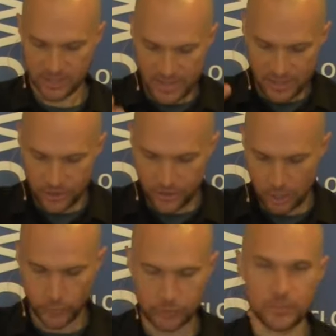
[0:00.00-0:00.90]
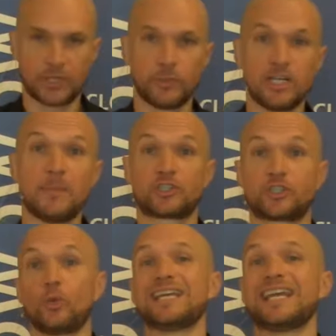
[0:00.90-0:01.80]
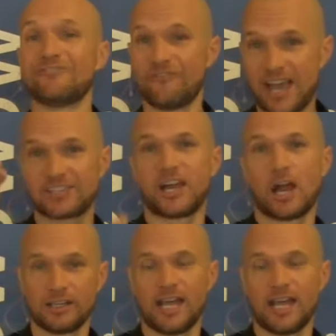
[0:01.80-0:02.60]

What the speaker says: And then the third week, we said we need to make sure we invest our